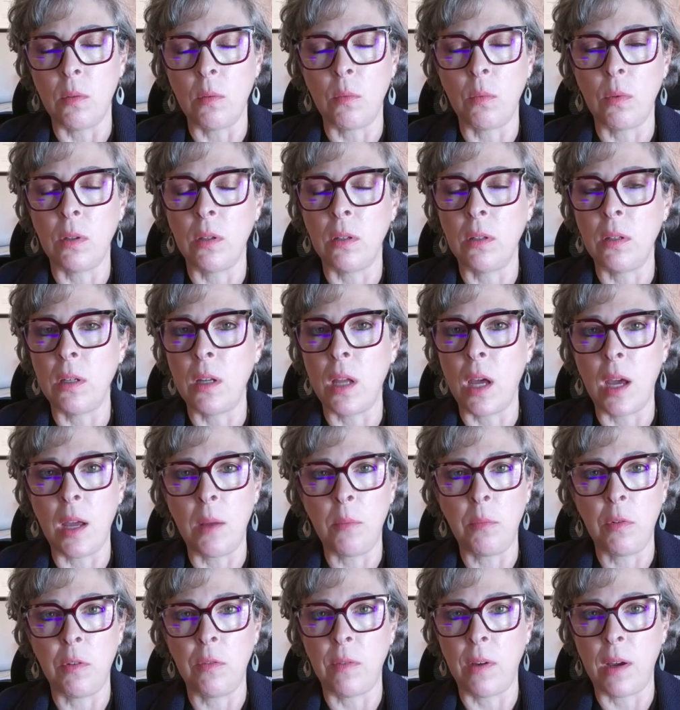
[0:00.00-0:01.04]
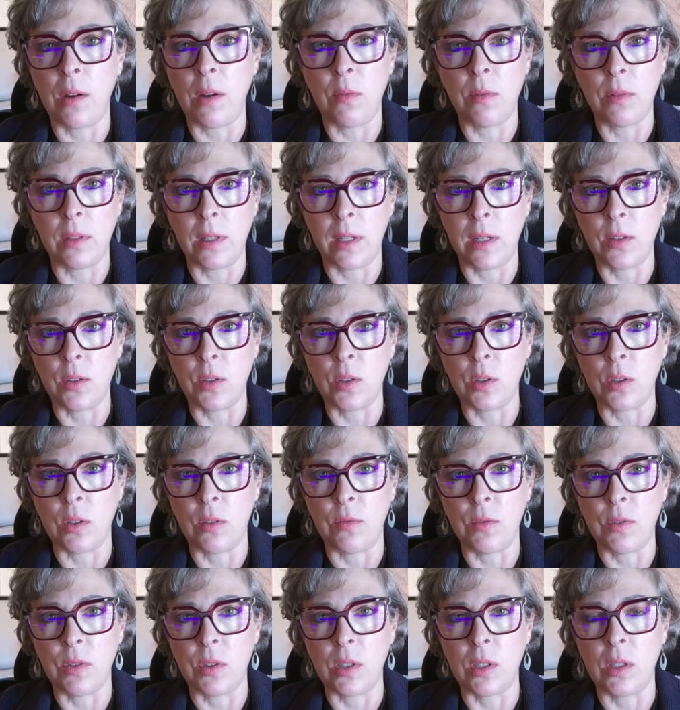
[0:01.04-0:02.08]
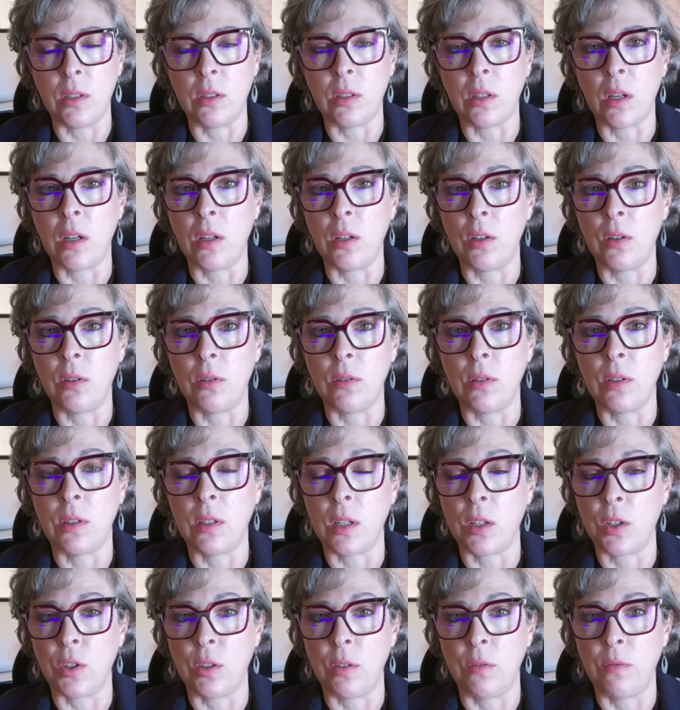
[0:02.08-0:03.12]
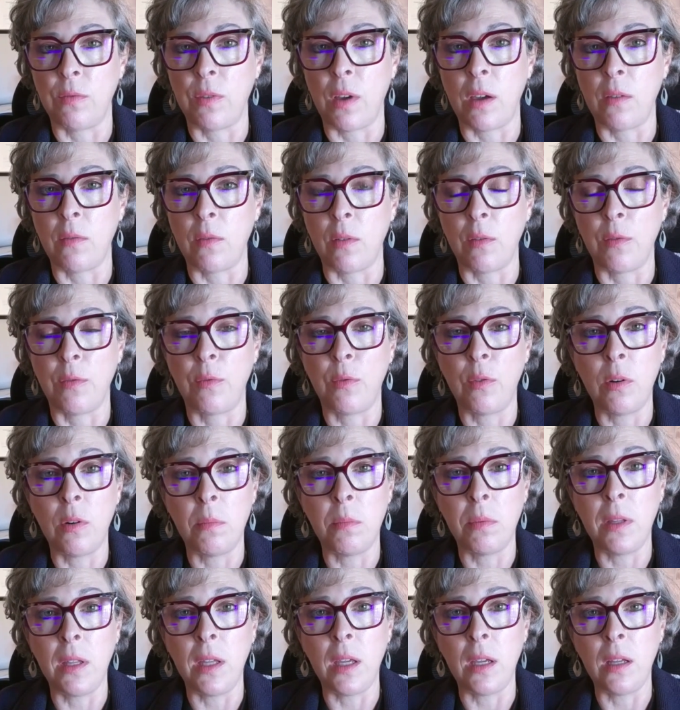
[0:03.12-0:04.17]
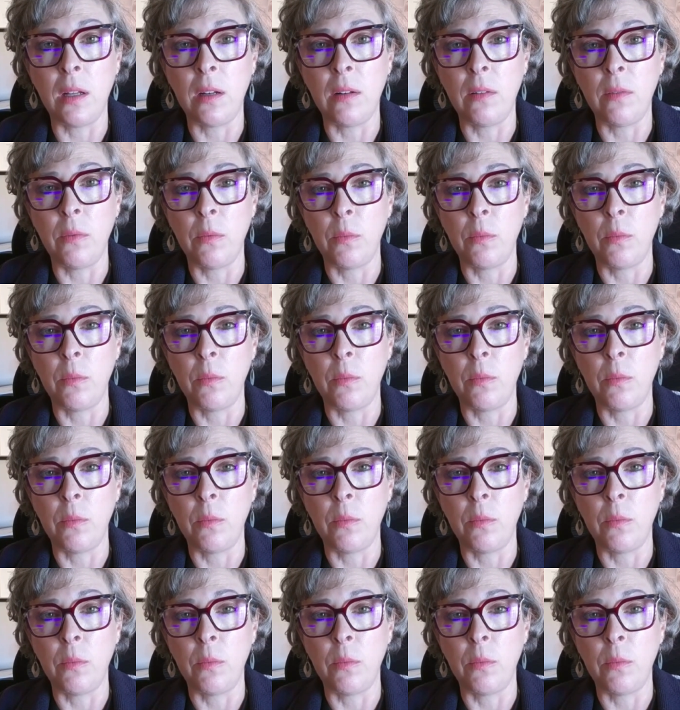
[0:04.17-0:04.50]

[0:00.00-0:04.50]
will not provide related services under a Section 504 plan,